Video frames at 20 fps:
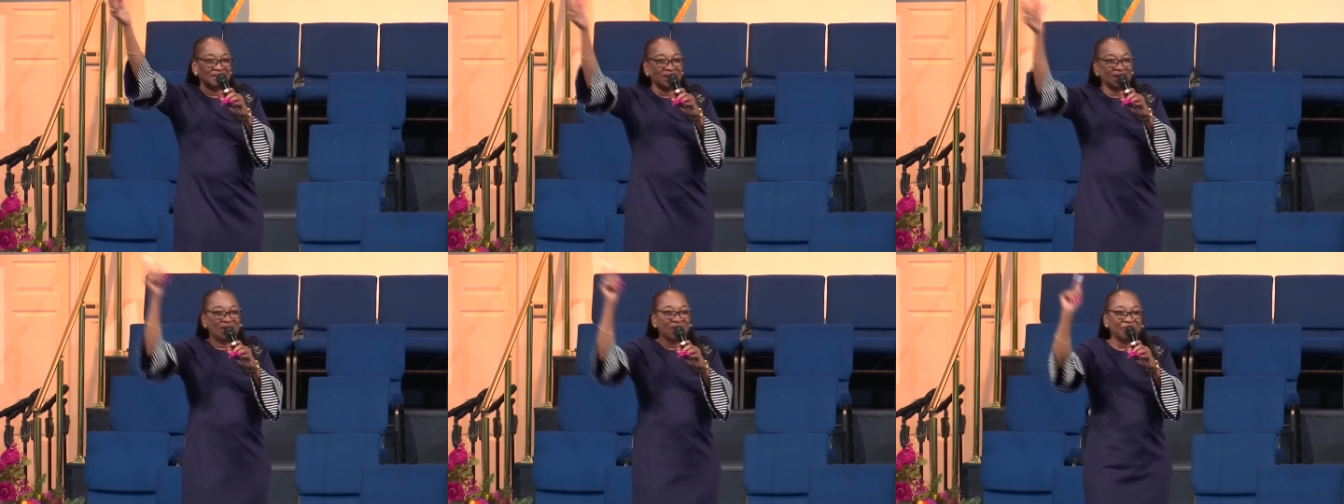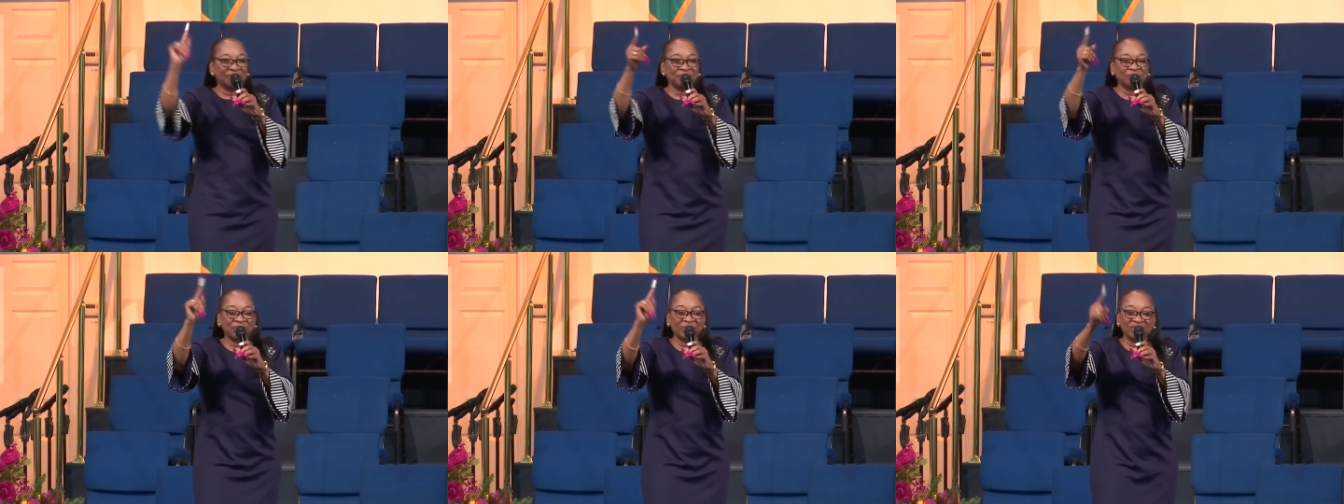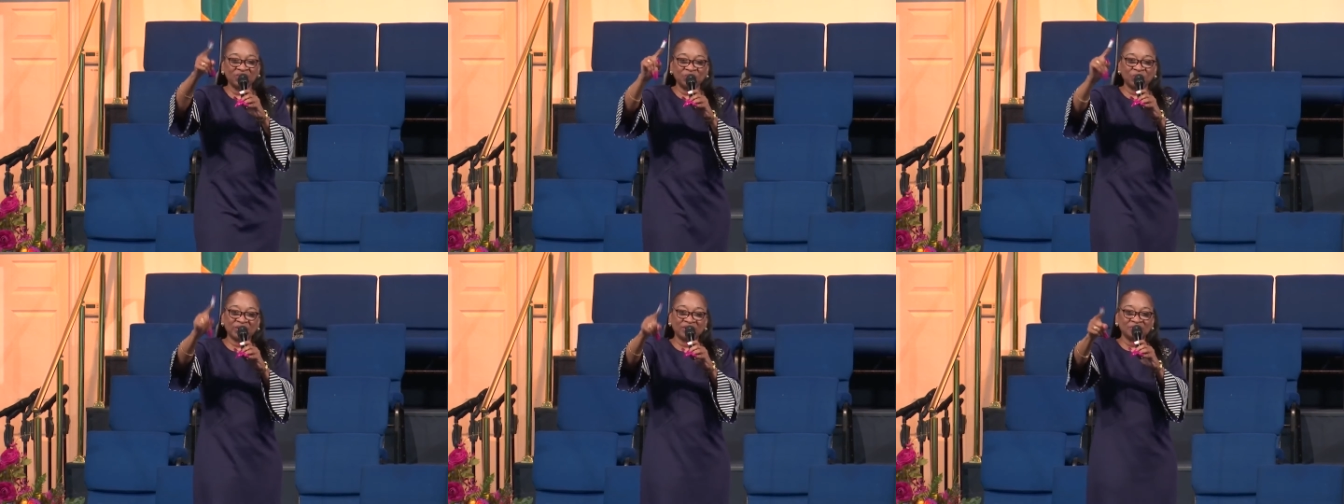But we
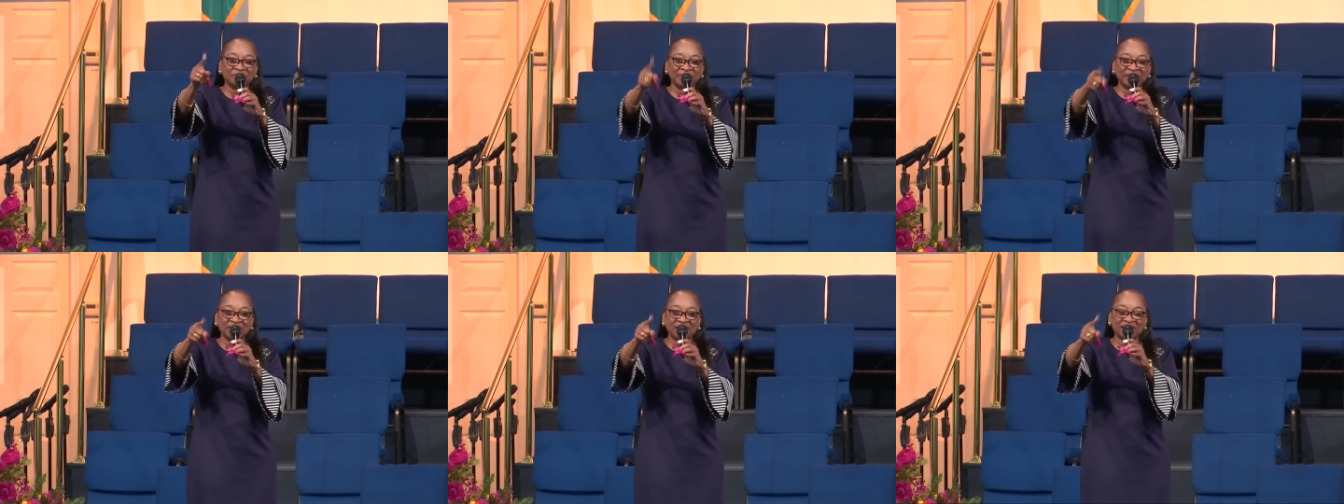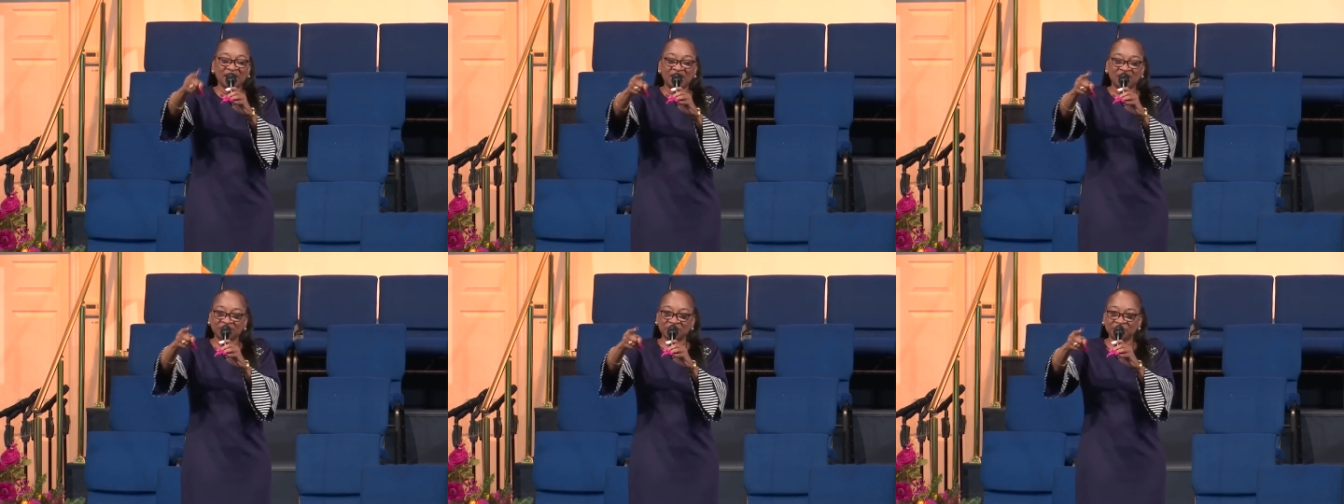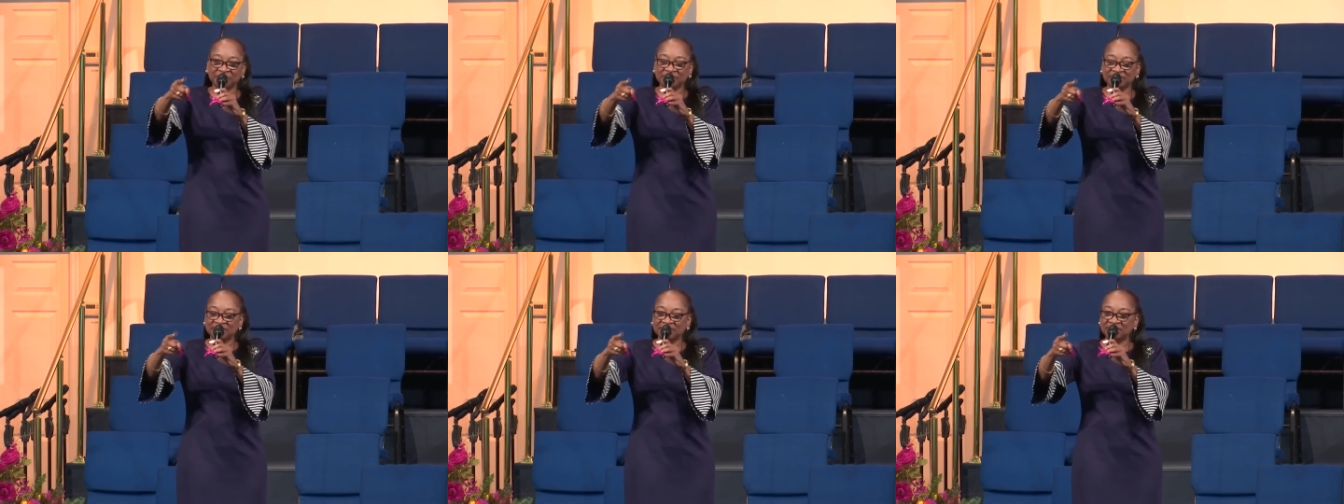will be
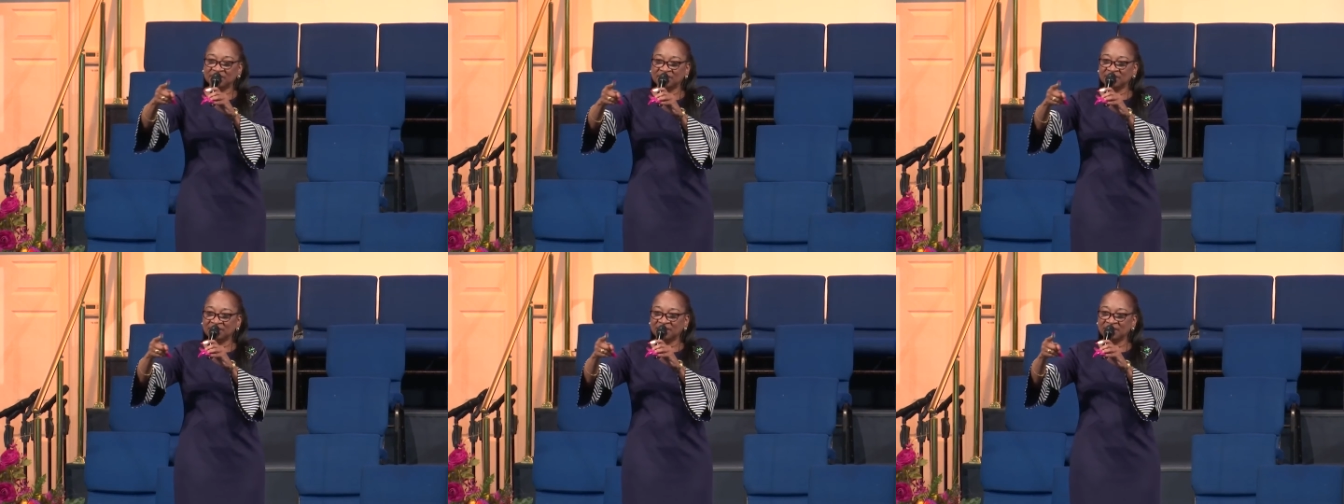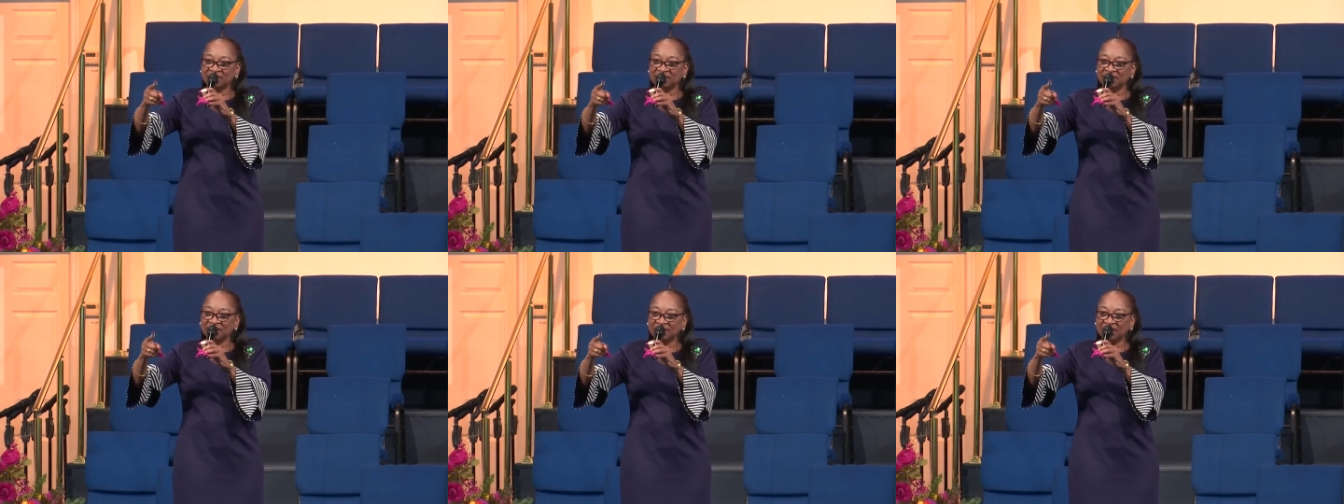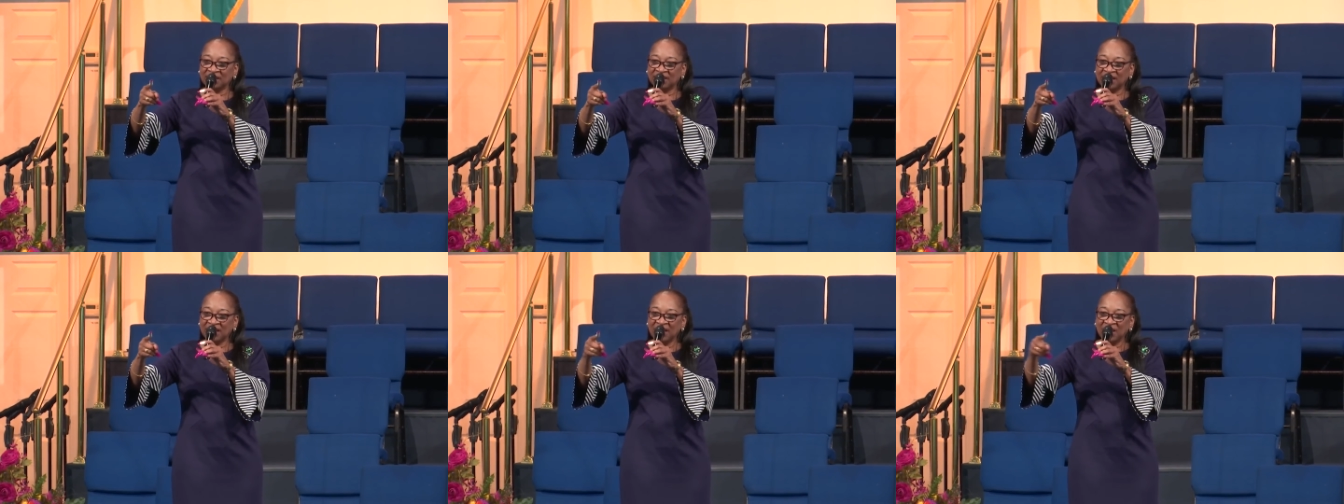accountable.
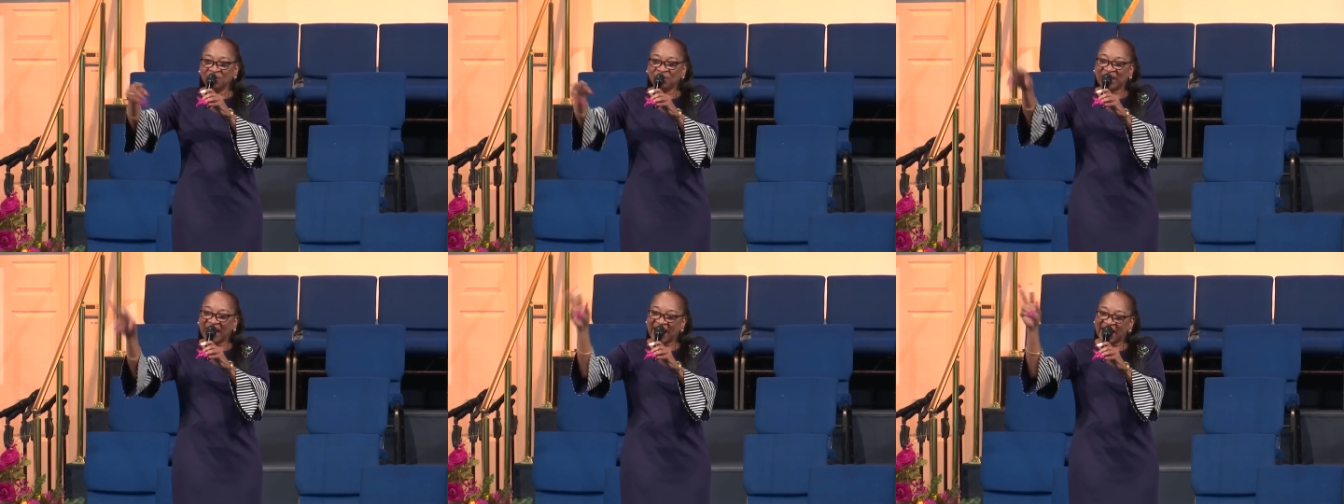But I